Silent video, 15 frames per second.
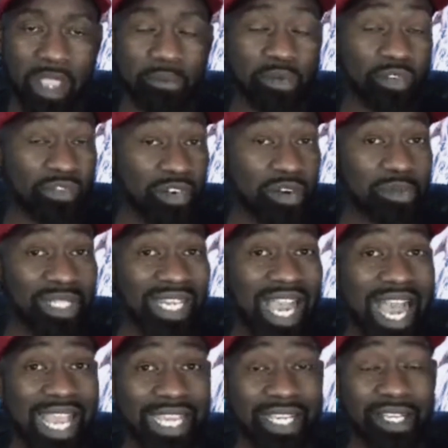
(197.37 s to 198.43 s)
preferably a
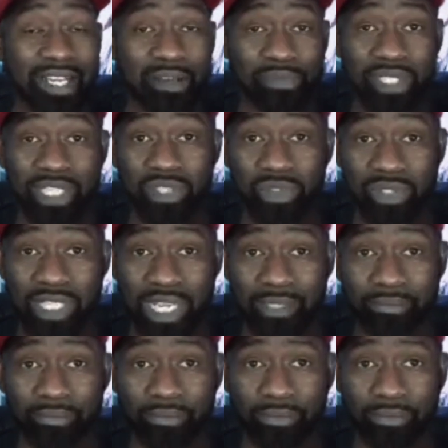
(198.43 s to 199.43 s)
high income skill set.